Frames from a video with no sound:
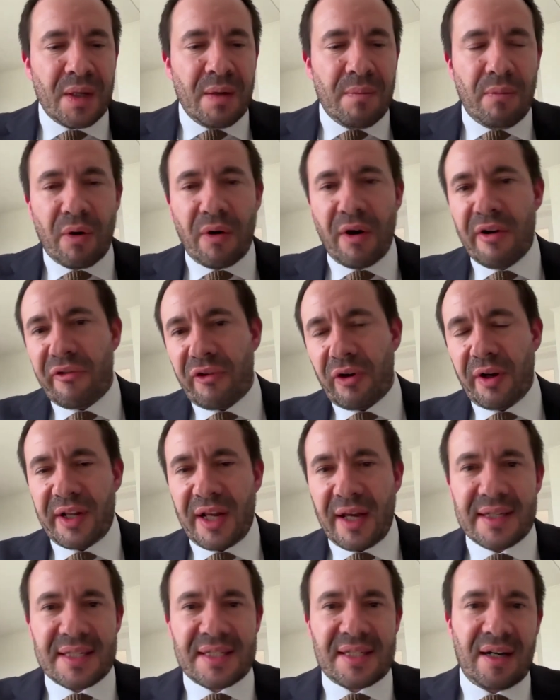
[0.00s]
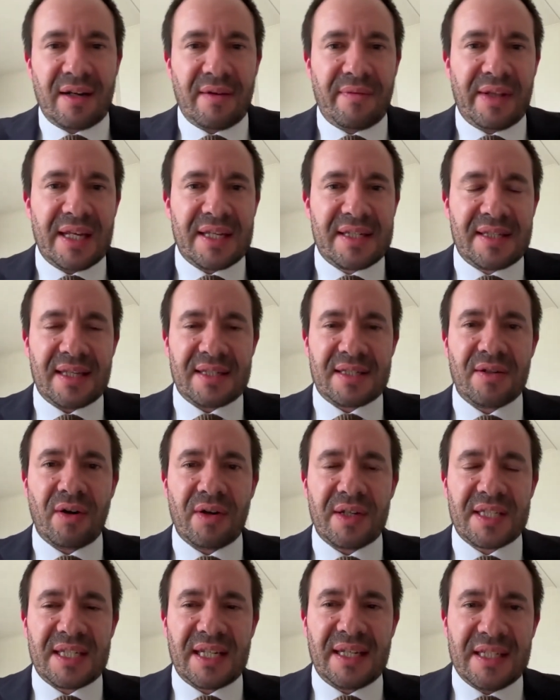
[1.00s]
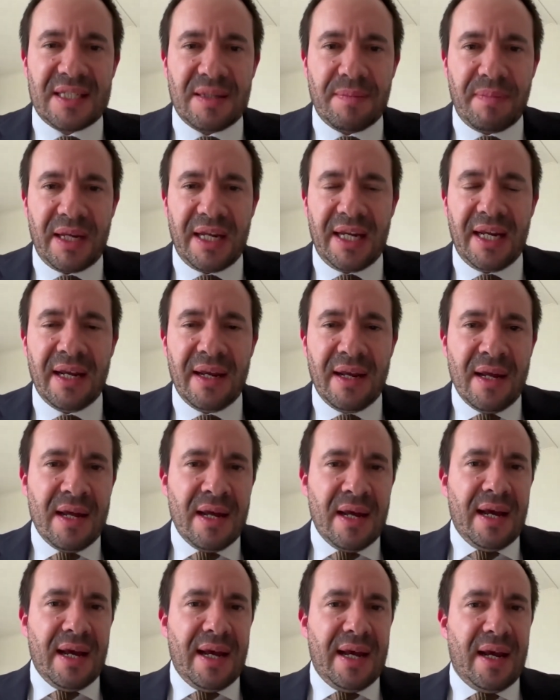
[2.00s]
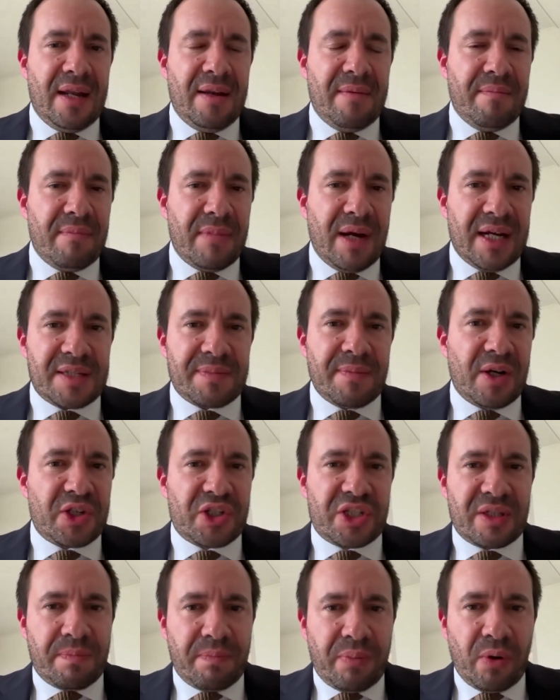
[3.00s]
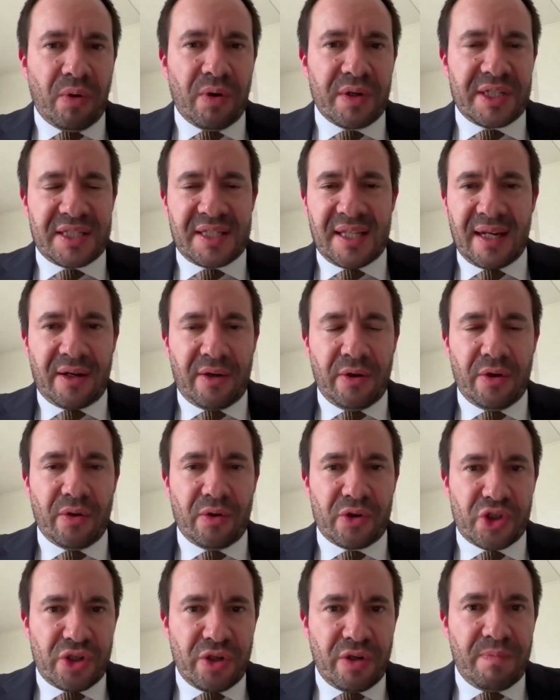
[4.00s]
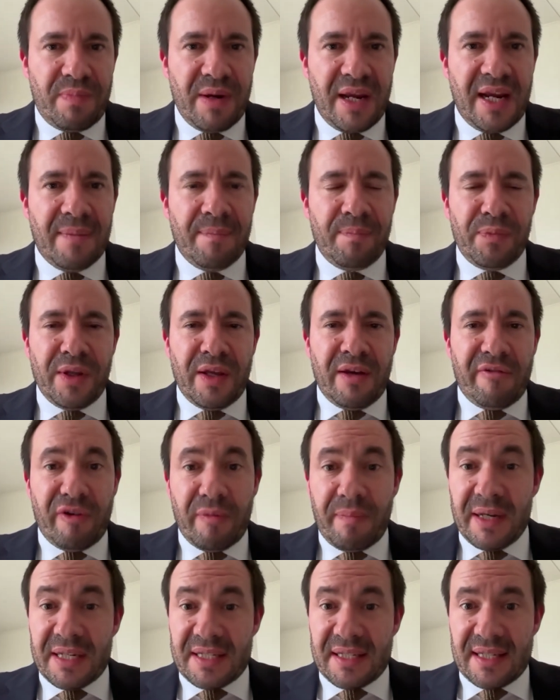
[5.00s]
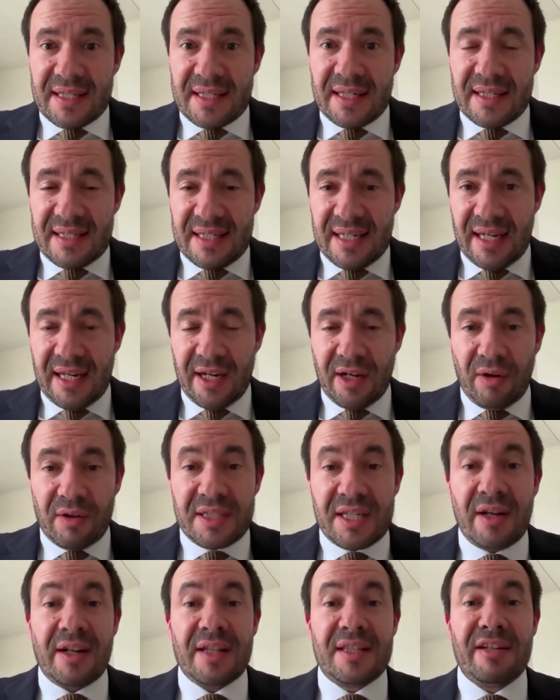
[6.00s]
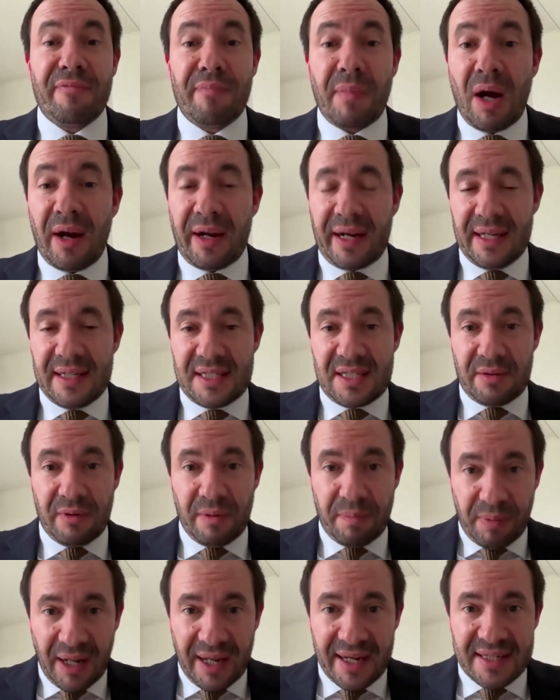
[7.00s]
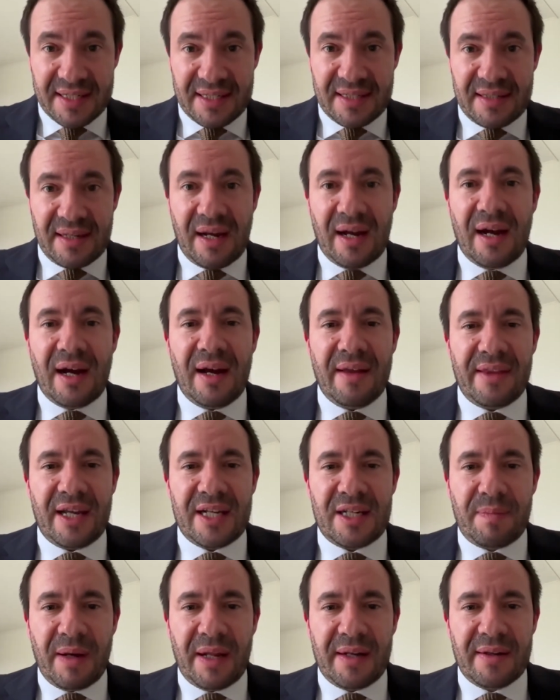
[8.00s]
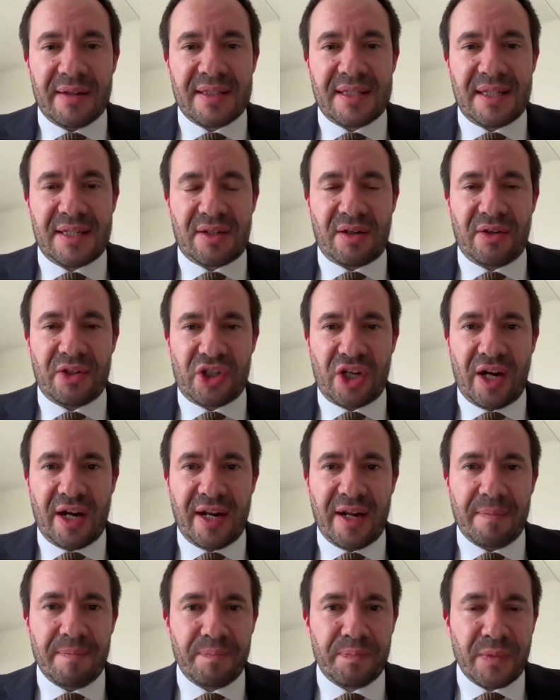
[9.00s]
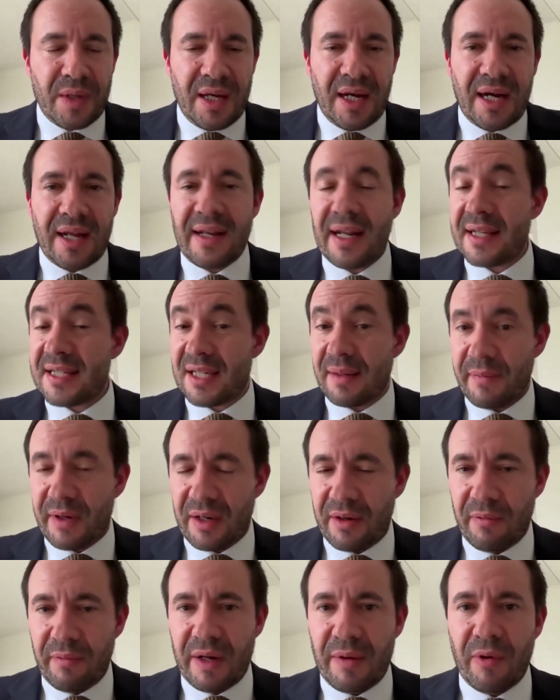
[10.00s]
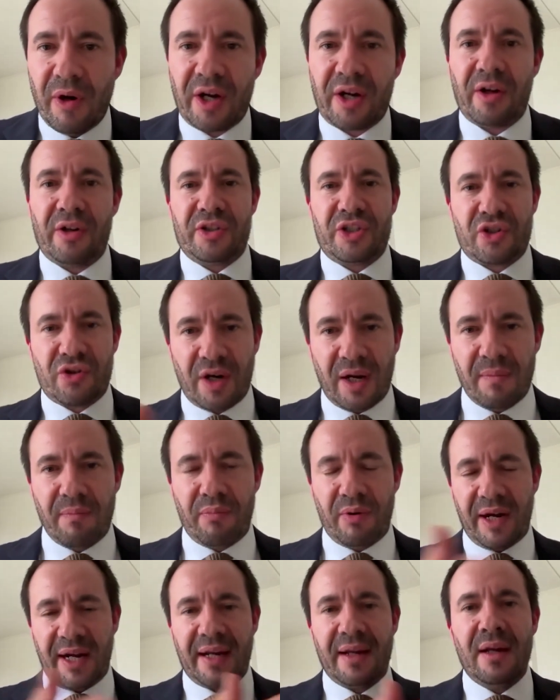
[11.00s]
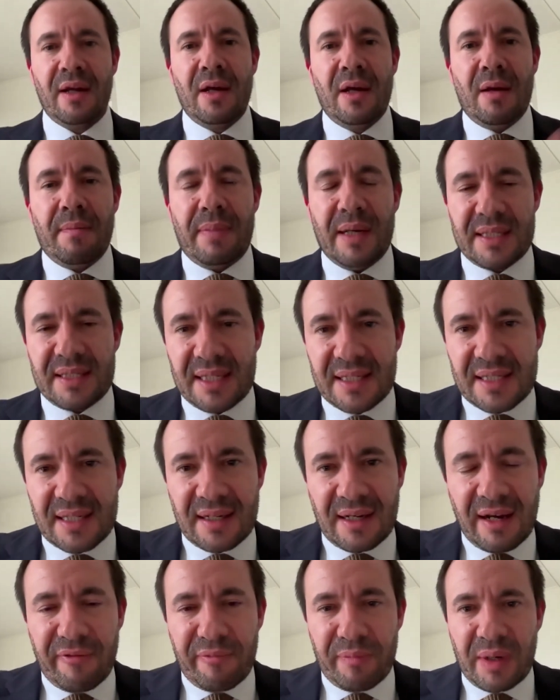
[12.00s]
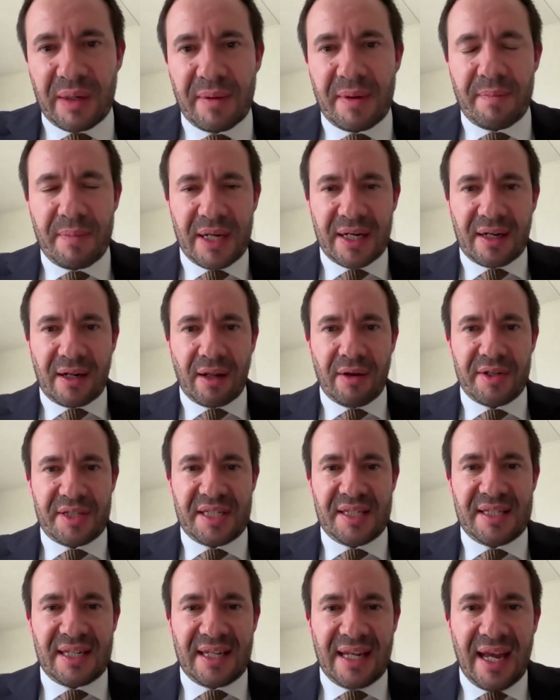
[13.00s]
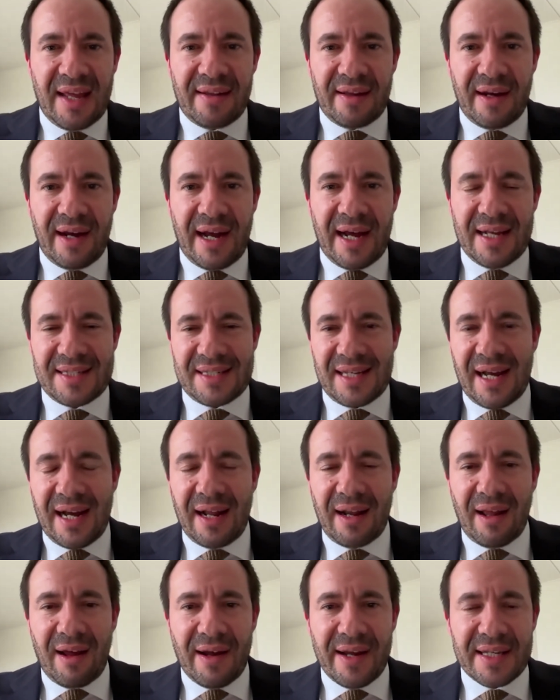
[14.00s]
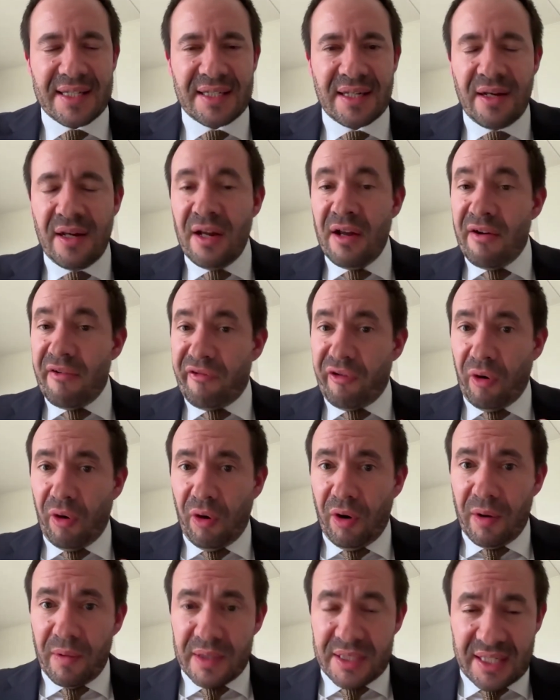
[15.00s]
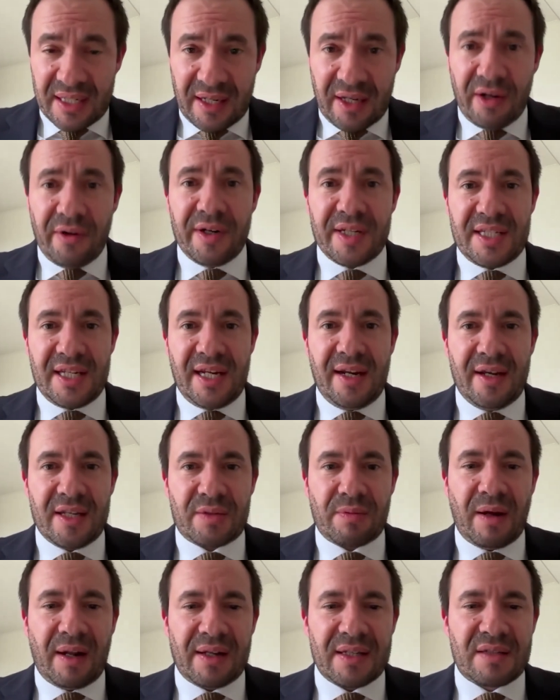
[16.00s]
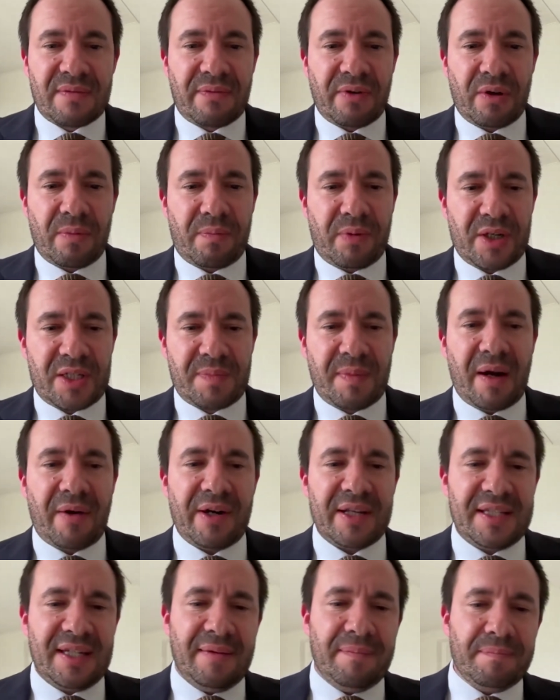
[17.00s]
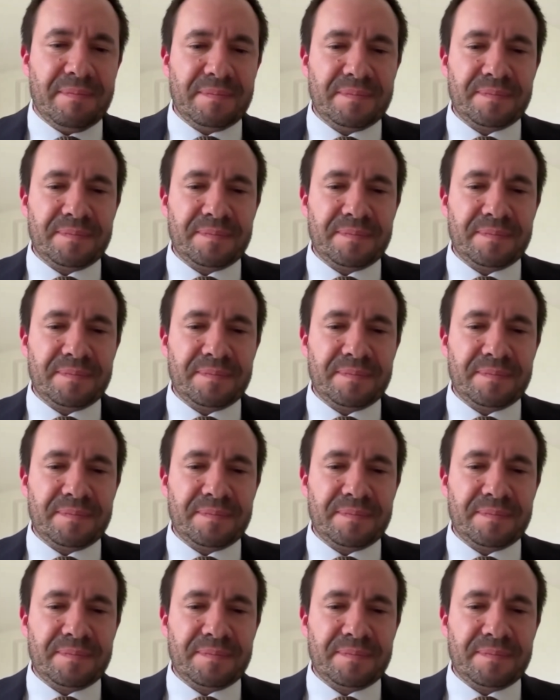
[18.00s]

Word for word: Moreover, on the other side of this, there's not seen to be and as much support as there could or should be for businesses seeking alternative markets to replace uh, their dependencies on China. And that's something that we work on to try and bring business and government a bit closer together as allies for security as well as for prosperity.